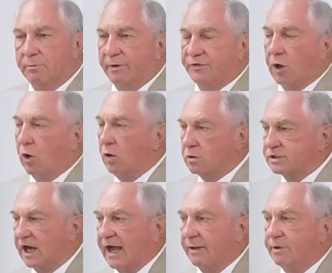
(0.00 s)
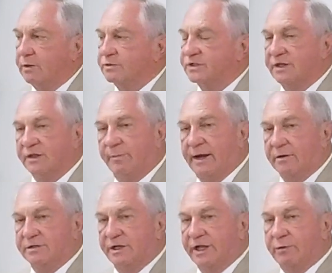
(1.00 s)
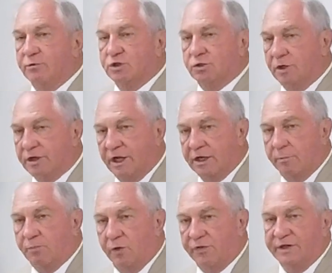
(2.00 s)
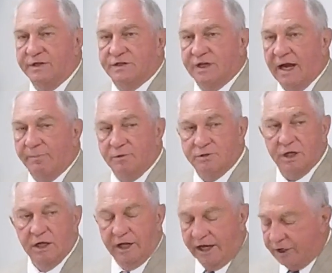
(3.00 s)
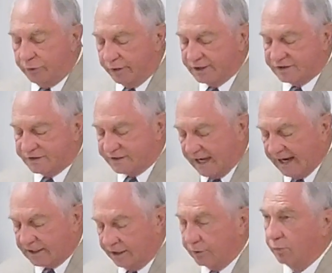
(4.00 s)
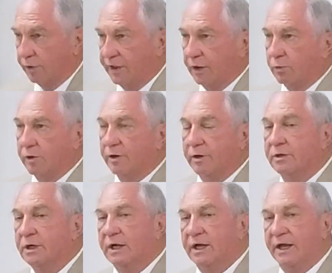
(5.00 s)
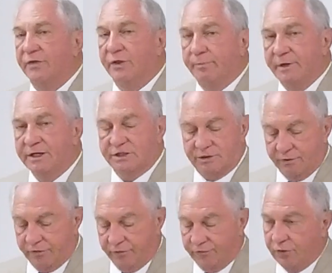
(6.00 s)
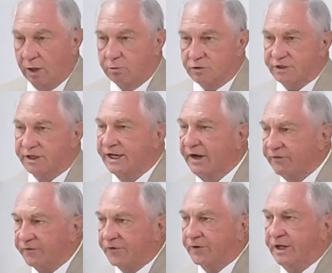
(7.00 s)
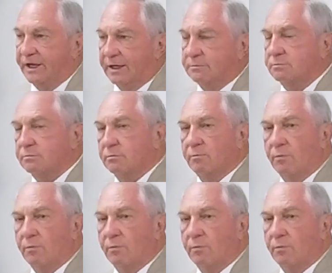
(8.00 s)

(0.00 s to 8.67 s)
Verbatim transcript: But the whole time he was in the mountain, he was looking upon the disciples. He knew exactly where they were in the midst of their troubles. And never forget